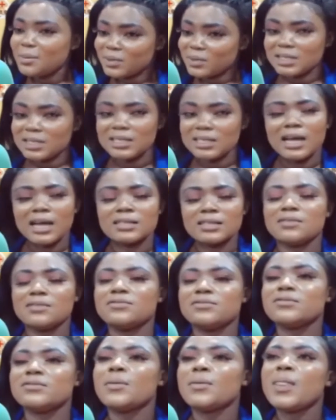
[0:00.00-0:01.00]
APC
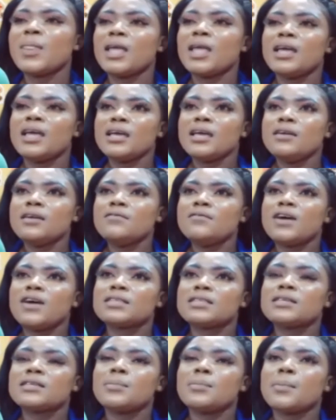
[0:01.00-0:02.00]
Asafo in
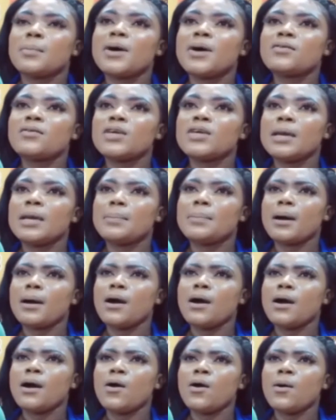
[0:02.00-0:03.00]
fact papa no ye
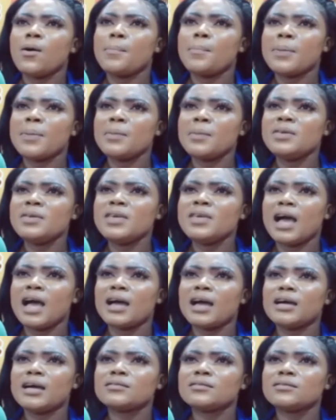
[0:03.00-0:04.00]
papa bi a
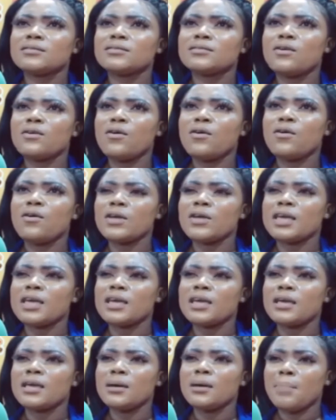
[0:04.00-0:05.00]
o
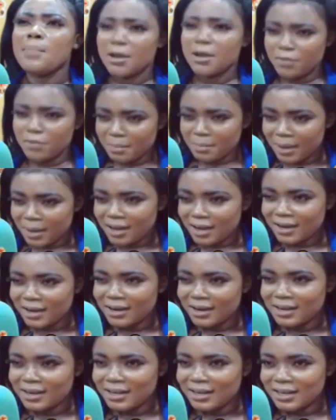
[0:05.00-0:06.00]
ye badwemba.
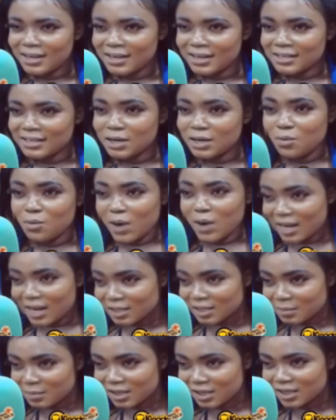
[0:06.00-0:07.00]
He's a wise
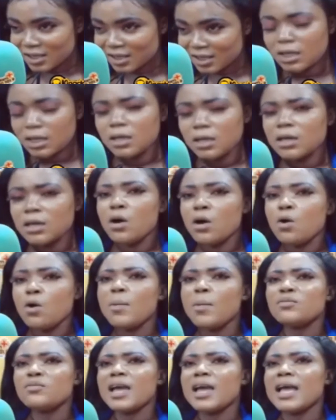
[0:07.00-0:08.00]
person. We met
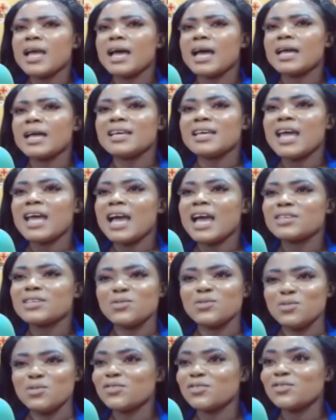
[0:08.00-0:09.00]
him here. Then I said, "Oh,
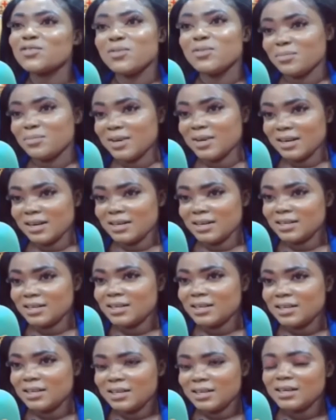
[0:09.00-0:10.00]
who is he? No one
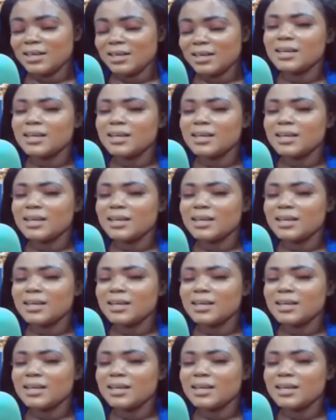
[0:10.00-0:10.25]
here."